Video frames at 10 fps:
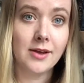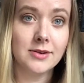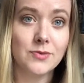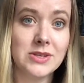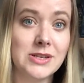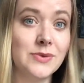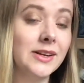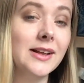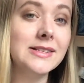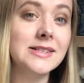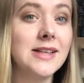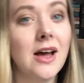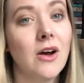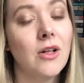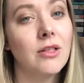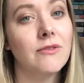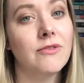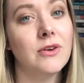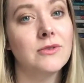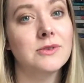And once he realizes that all
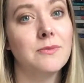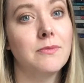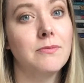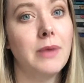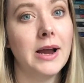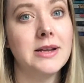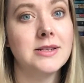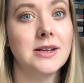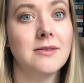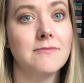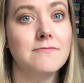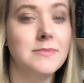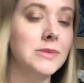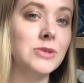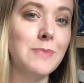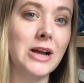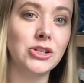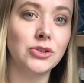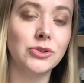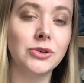of those binding
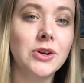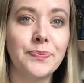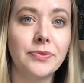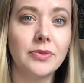magical